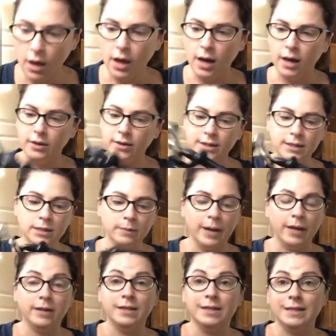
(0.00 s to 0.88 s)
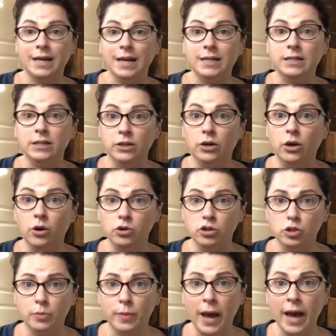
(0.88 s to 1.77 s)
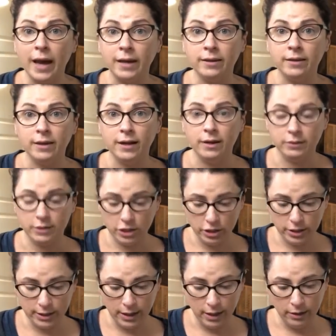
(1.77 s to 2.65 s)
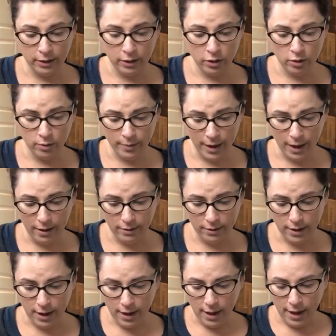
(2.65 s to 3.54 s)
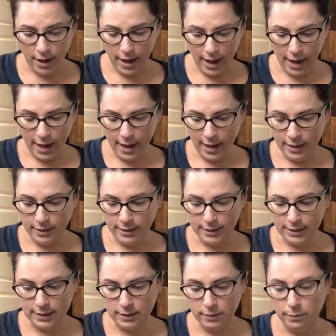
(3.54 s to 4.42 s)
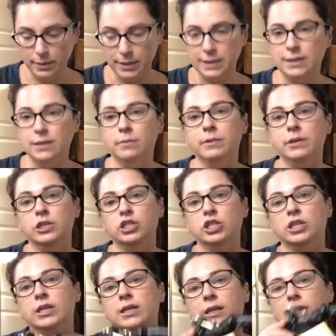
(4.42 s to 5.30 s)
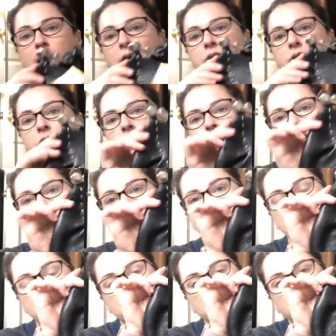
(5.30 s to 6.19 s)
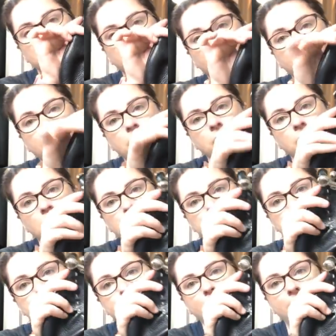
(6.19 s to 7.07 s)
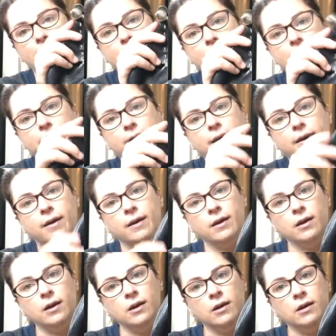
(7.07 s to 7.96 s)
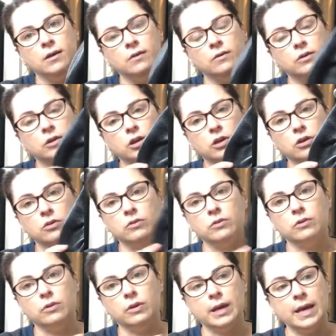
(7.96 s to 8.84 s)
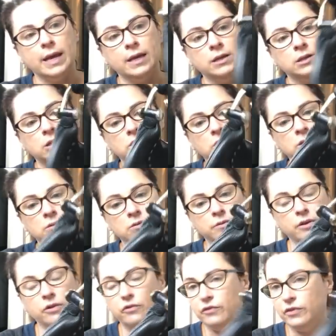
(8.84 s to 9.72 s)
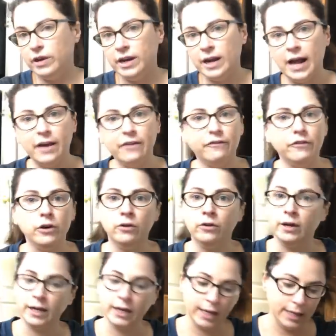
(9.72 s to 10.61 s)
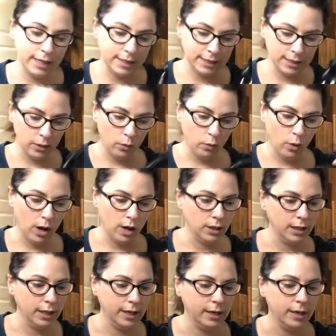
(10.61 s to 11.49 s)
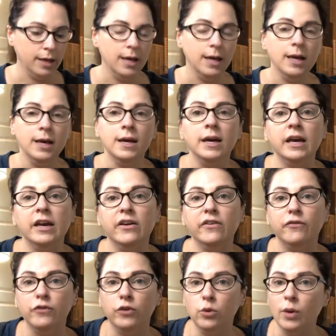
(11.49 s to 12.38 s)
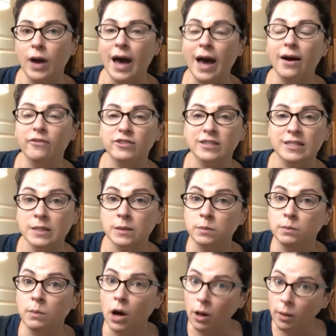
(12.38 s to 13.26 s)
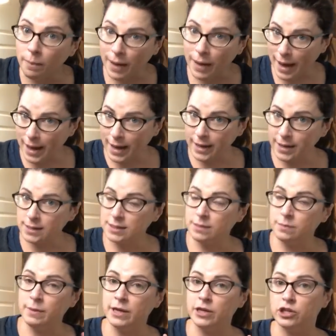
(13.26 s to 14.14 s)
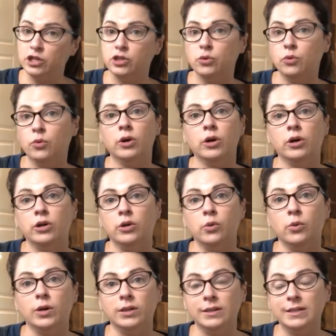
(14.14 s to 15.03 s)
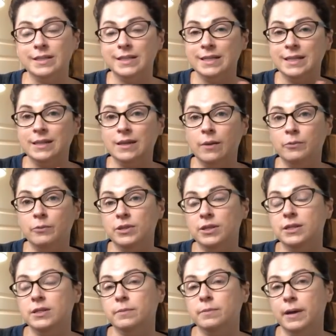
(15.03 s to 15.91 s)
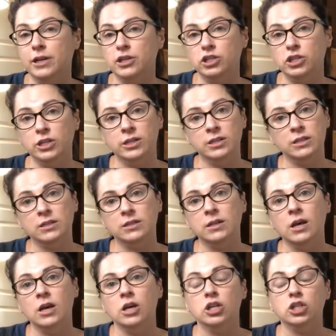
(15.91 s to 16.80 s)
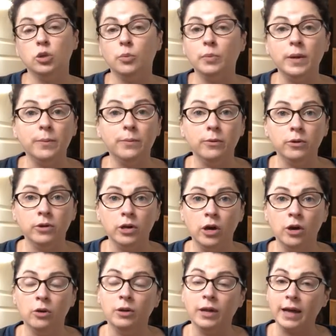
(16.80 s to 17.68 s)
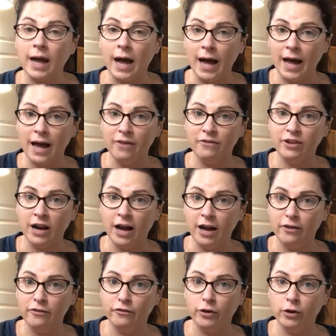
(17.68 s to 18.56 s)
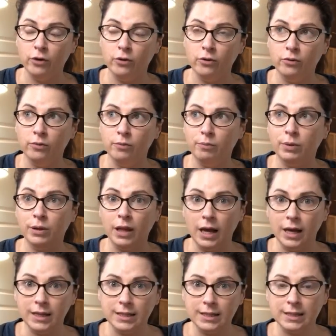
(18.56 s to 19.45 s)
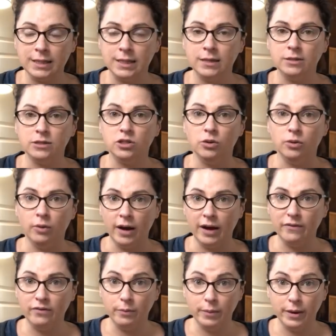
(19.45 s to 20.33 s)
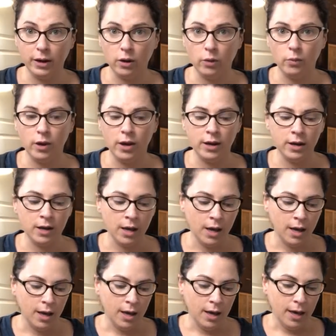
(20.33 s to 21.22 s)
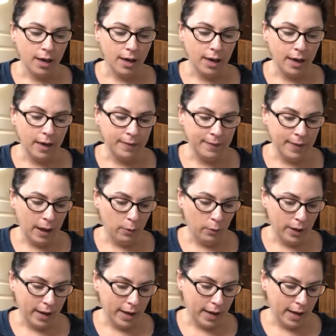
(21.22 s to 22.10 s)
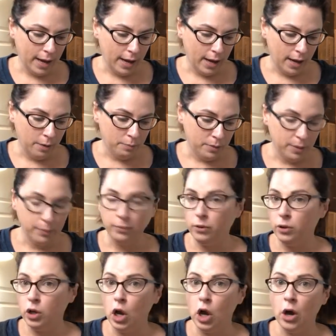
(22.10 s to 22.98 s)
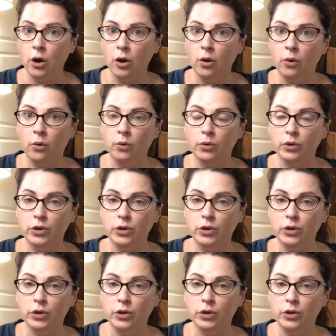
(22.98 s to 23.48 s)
This is about the size of the Coach bag that I was just telling you about. And this is a BCBG leather like clutch bag with a cute little handle. It'll fit an iPhone and keys and a wallet. If you have small bags, make sure you are listing them with the dimensions so people know, like, I have an iPhone Plus, so I have the bigger one. And that way people know,